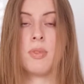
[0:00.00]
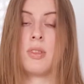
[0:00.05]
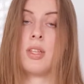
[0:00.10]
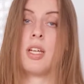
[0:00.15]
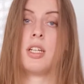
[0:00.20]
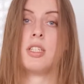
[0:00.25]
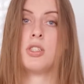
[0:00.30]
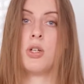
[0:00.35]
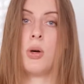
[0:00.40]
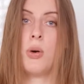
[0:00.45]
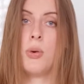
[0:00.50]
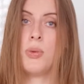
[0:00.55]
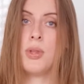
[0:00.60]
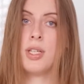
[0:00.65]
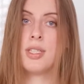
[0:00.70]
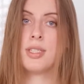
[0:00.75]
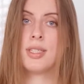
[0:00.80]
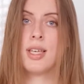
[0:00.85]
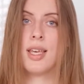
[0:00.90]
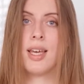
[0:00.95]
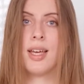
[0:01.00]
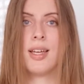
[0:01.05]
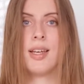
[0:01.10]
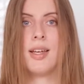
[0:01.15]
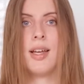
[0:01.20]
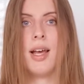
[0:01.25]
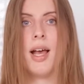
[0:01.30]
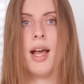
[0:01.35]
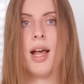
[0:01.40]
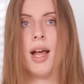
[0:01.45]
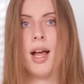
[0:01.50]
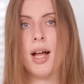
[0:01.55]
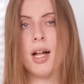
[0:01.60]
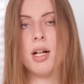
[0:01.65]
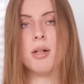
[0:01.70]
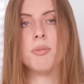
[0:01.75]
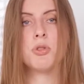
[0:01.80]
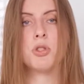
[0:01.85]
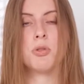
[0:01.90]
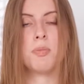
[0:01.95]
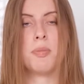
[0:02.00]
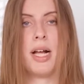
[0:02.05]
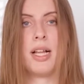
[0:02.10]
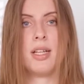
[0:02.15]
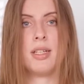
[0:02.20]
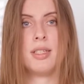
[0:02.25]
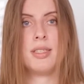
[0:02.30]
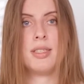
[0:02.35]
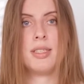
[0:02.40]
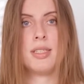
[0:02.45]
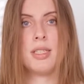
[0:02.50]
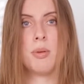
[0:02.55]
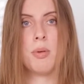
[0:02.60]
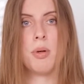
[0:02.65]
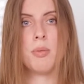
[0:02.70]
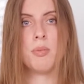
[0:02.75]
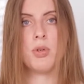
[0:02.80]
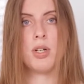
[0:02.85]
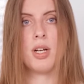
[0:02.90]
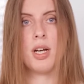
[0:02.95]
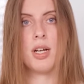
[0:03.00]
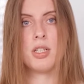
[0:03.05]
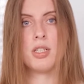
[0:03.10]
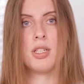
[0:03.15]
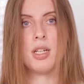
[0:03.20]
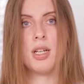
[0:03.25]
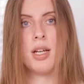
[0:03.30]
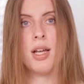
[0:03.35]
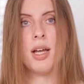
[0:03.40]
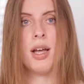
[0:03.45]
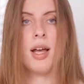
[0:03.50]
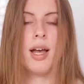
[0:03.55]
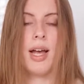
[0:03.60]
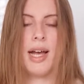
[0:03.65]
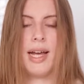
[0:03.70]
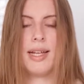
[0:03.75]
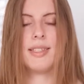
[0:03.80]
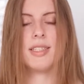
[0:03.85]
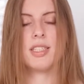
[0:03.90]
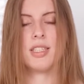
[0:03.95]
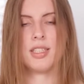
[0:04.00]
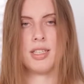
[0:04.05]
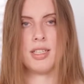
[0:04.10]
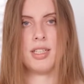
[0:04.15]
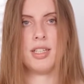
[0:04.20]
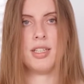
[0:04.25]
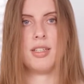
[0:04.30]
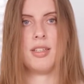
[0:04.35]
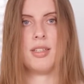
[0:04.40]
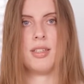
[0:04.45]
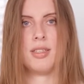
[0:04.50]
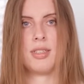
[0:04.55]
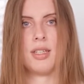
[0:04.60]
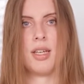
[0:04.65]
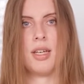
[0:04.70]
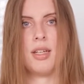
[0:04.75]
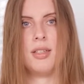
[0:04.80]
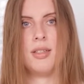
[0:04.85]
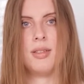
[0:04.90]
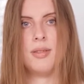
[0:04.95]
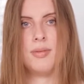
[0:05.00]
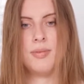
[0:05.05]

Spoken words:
They tone the skin, help to balance sebum production, and clear the skin.